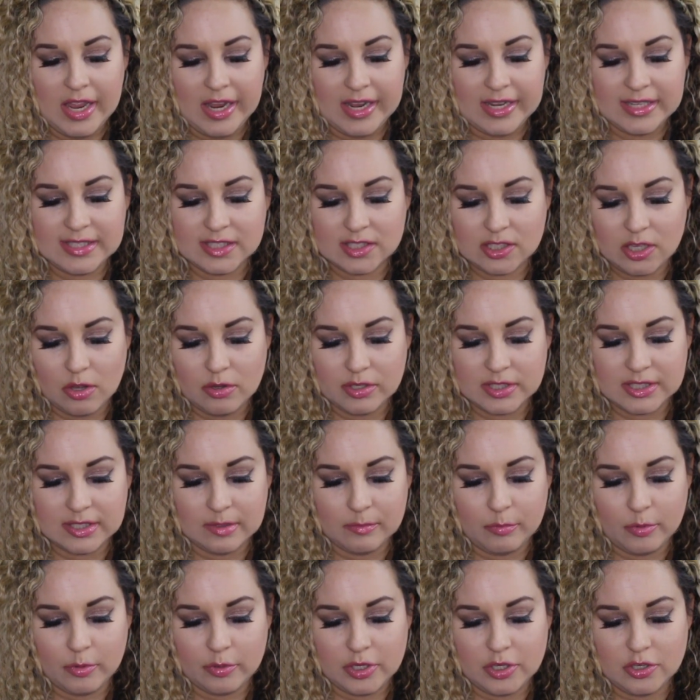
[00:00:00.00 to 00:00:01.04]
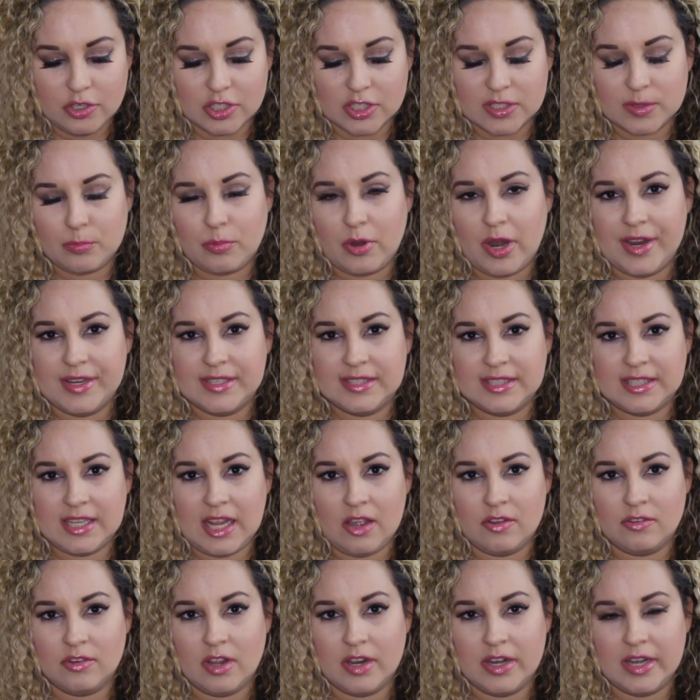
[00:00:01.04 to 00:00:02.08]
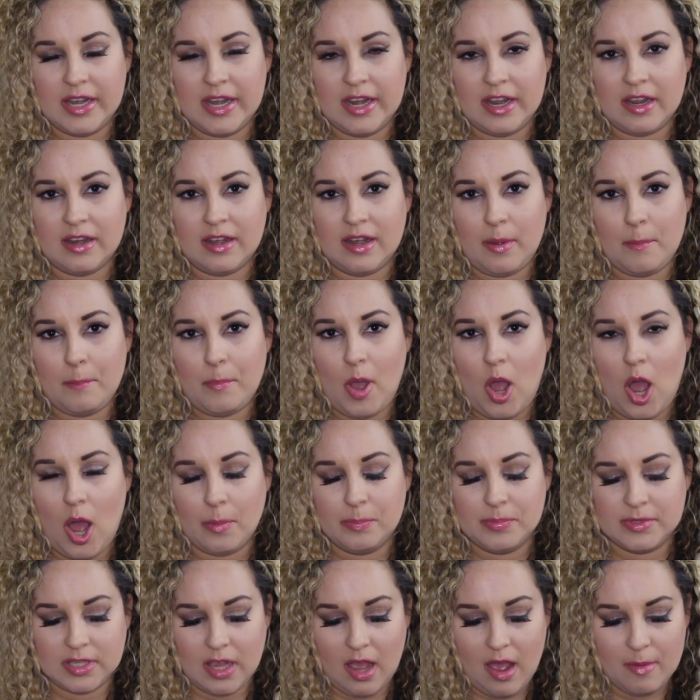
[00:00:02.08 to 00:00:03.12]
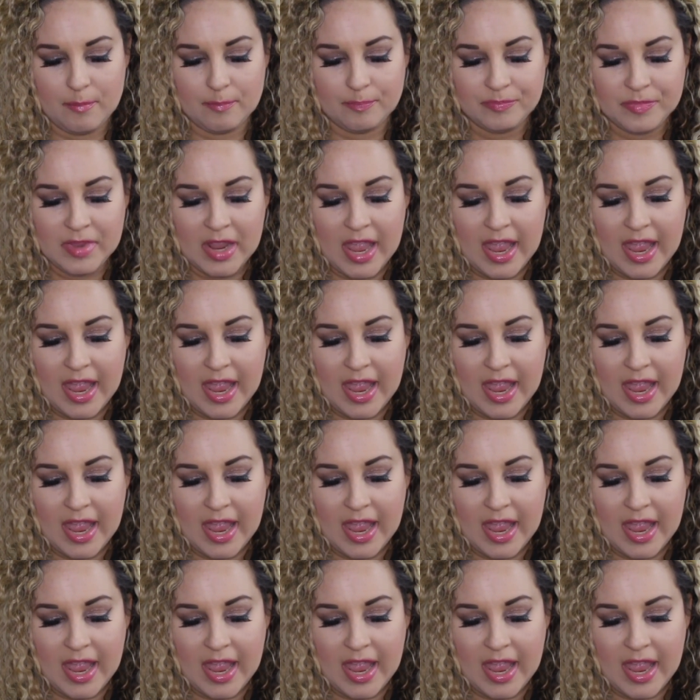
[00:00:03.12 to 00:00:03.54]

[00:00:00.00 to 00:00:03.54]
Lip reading: It's so simple. You just press down on it and it pops up.